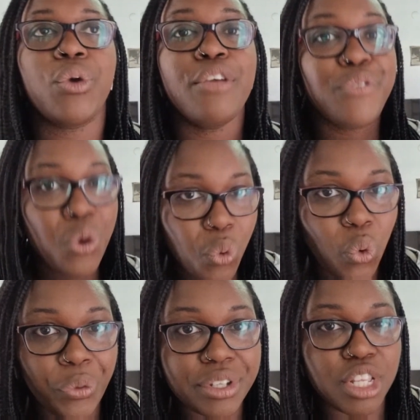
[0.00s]
if
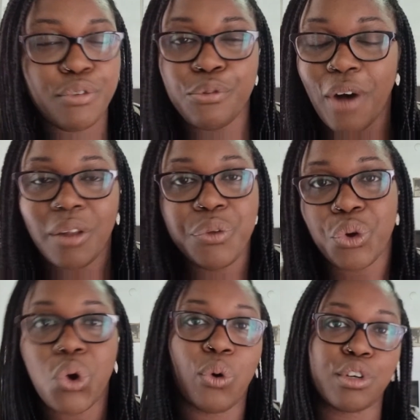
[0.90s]
you value your
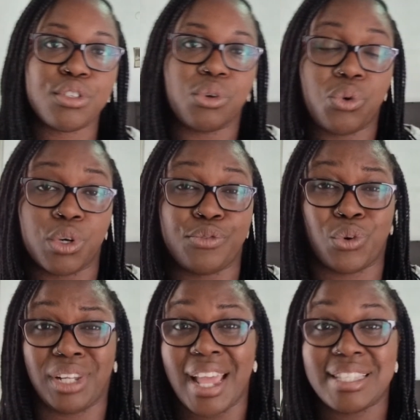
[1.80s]
course for
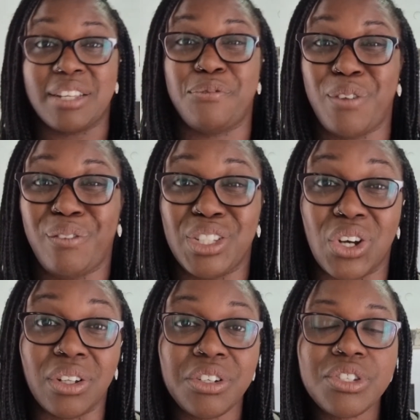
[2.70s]
less than
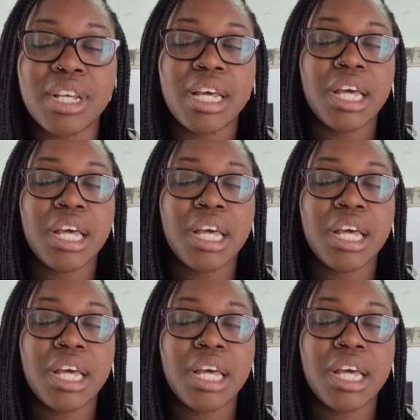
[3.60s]
$50,